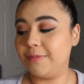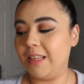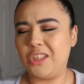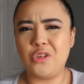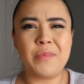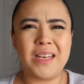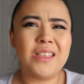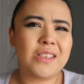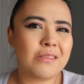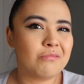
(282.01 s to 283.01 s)
like two
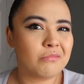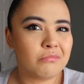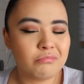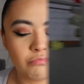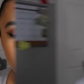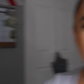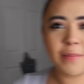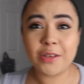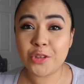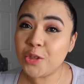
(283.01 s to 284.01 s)
minutes all right, so it's been
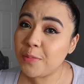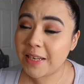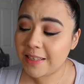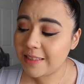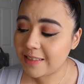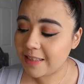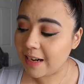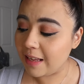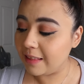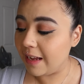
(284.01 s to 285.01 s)
about two minutes that
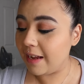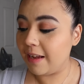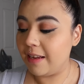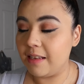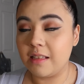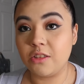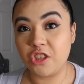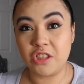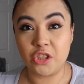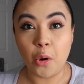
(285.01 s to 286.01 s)
I let it
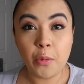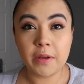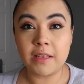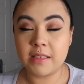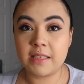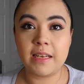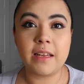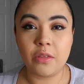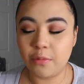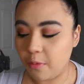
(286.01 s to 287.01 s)
just soak and sit
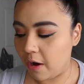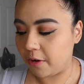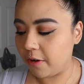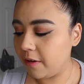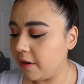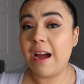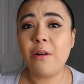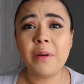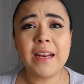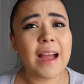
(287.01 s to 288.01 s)
in the water. Now
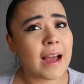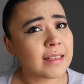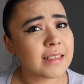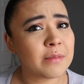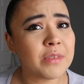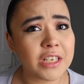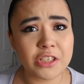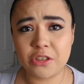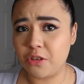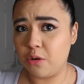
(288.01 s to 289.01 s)
I'm gonna add some
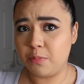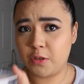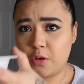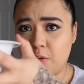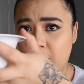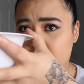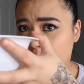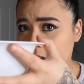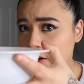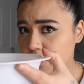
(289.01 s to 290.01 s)
dish soap. So
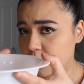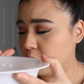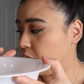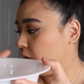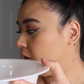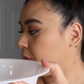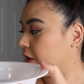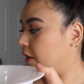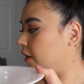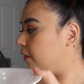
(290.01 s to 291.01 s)
again, here's the bowl. We're
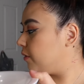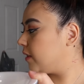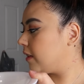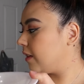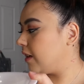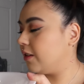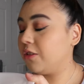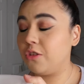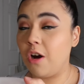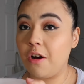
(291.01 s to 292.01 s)
gonna use
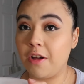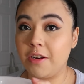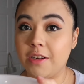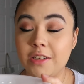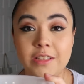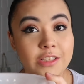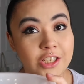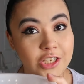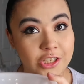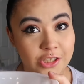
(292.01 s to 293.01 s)
Dawn
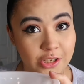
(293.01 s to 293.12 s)
dish